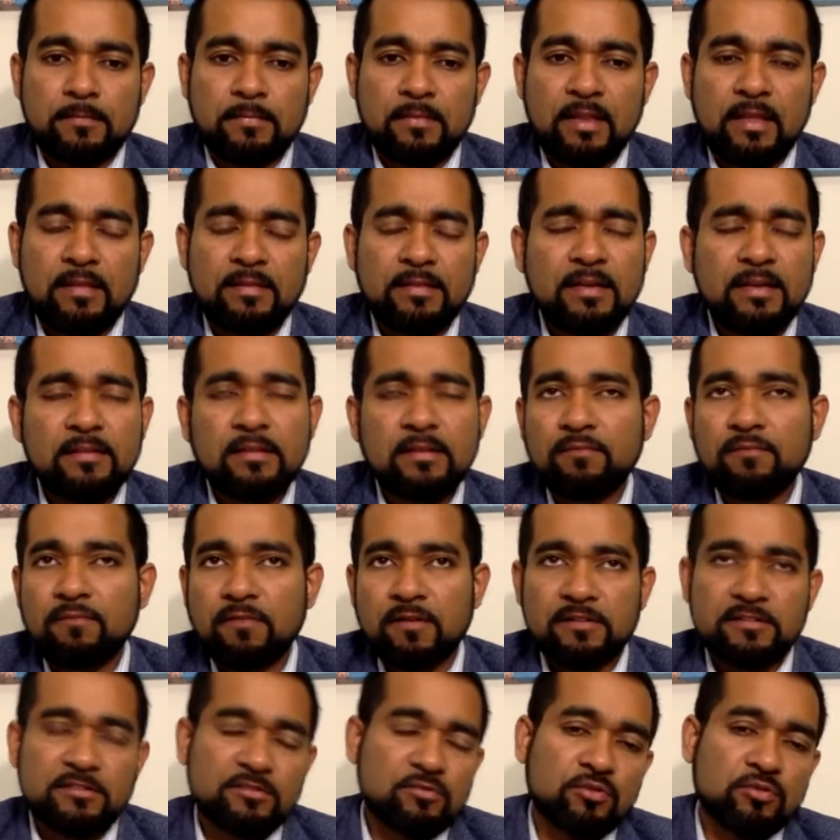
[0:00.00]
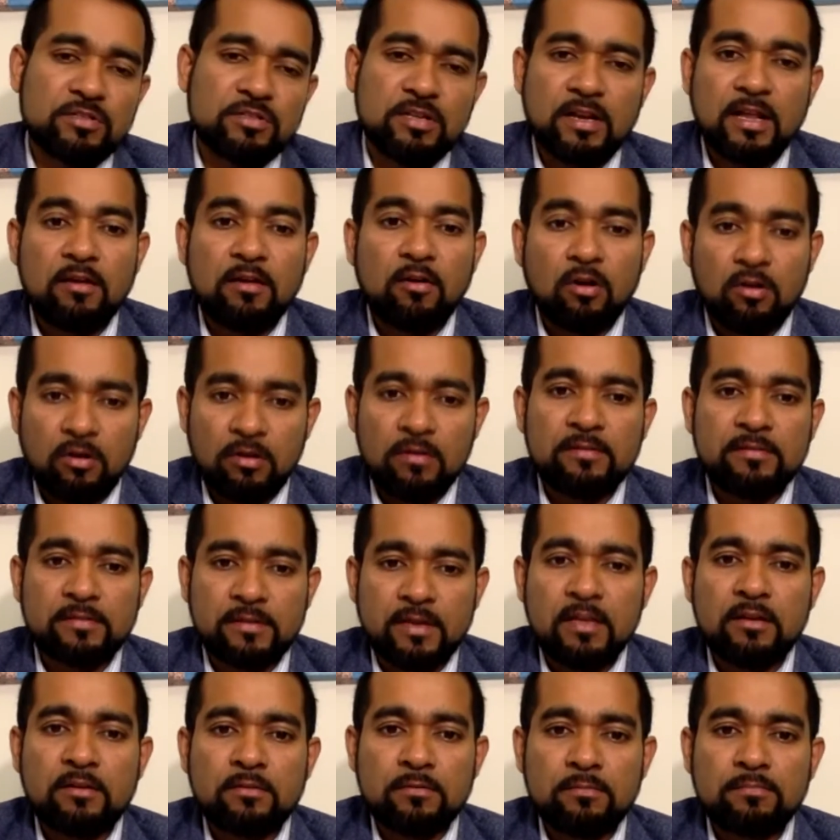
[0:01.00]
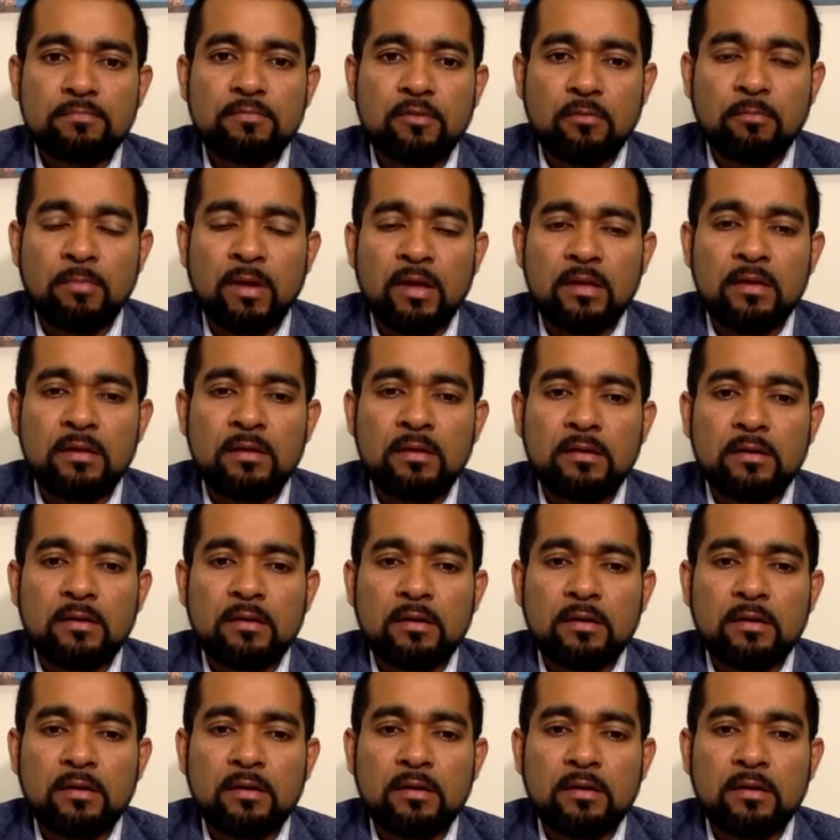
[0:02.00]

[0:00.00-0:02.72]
That is the first question I always get from a